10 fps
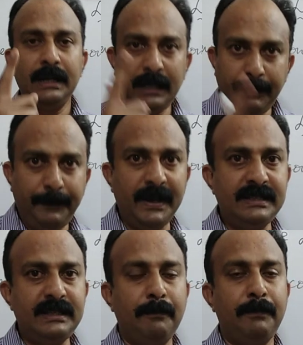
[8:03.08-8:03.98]

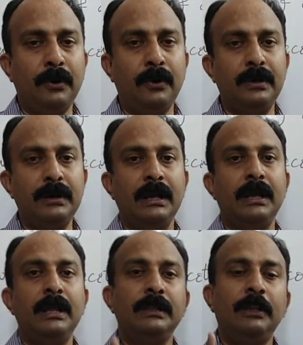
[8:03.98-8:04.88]
depends upon
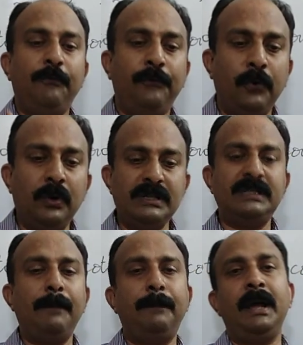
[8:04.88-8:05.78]
the
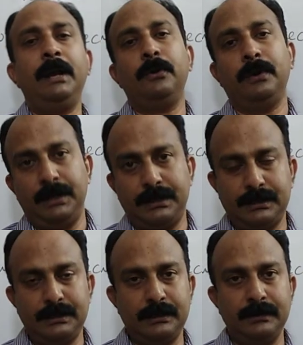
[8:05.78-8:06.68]
force applied on
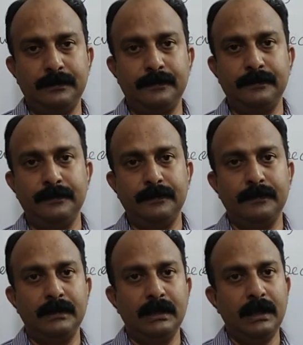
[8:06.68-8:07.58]
it.
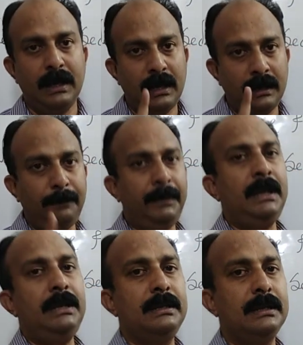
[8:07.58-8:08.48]
I
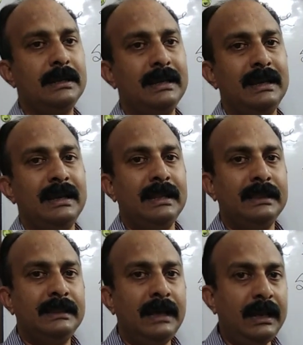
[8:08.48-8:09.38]
repeat,
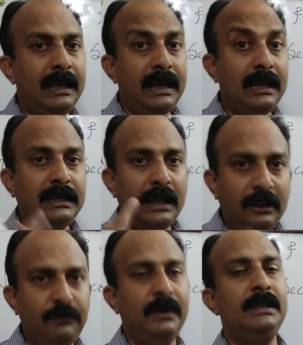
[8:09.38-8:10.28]
the rate
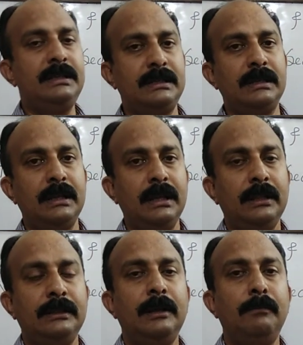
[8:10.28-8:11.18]
at which
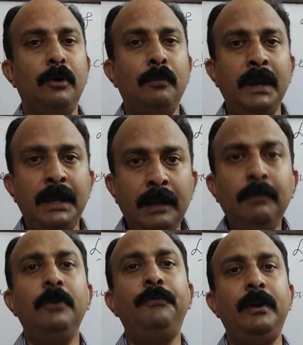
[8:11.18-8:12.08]
the
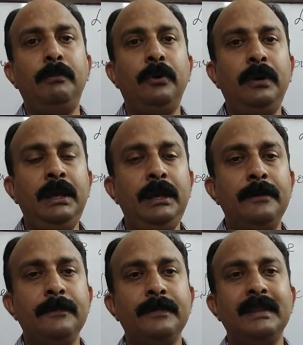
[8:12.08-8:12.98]
momentum of a
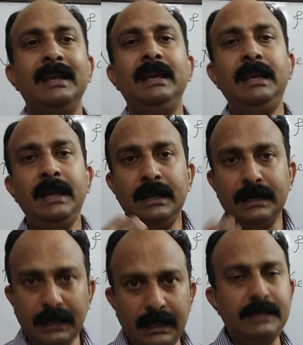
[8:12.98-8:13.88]
body
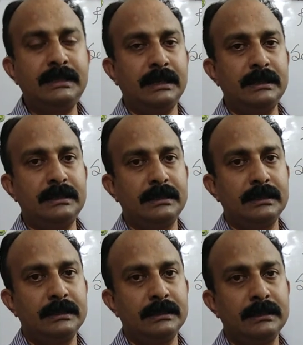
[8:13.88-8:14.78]
increases